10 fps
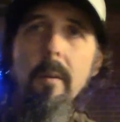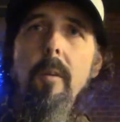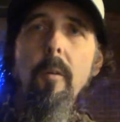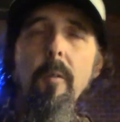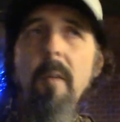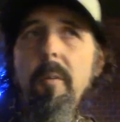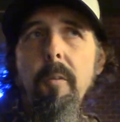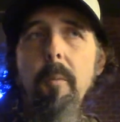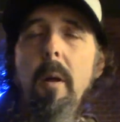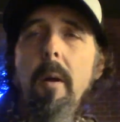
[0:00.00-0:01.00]
5 years
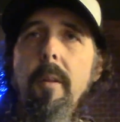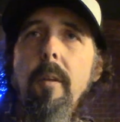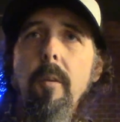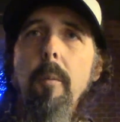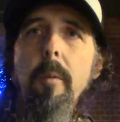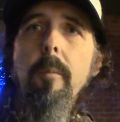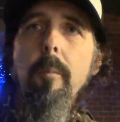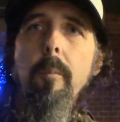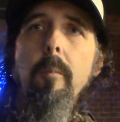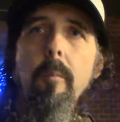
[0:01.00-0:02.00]
from now, I think it's going to be,
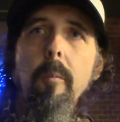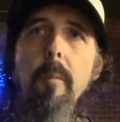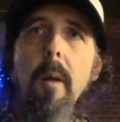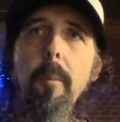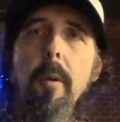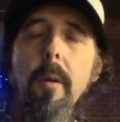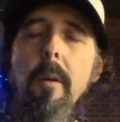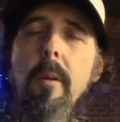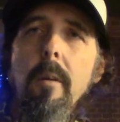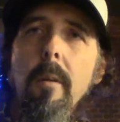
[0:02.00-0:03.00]
pretty good.
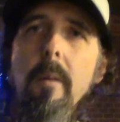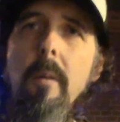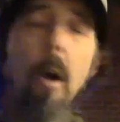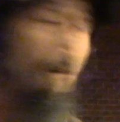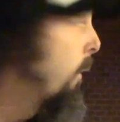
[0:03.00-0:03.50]
Hopefully